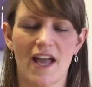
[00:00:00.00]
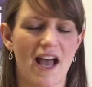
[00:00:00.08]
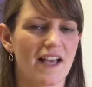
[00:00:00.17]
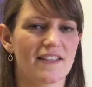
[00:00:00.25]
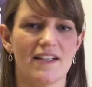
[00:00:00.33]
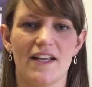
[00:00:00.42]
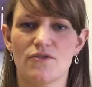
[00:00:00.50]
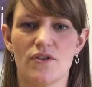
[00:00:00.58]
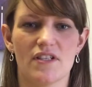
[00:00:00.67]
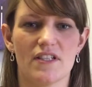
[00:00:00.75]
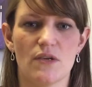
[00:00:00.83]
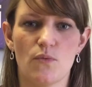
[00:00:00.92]
gas,
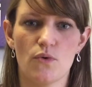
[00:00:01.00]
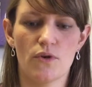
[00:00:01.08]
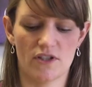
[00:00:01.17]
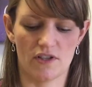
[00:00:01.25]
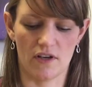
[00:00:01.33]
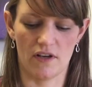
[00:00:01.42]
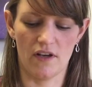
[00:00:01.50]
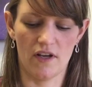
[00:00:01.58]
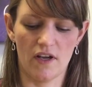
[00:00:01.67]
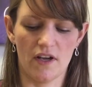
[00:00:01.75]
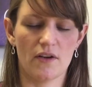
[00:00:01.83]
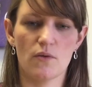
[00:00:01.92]
electricity, water,
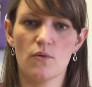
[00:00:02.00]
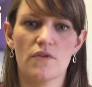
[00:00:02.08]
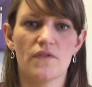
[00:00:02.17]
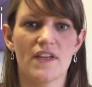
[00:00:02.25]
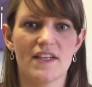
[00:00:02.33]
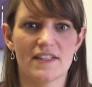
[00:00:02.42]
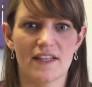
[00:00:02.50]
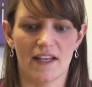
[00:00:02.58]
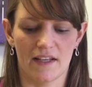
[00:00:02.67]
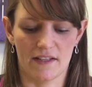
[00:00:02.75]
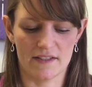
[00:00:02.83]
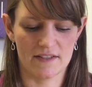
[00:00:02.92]
all of these
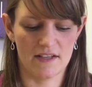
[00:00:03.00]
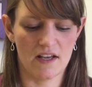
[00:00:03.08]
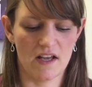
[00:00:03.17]
things.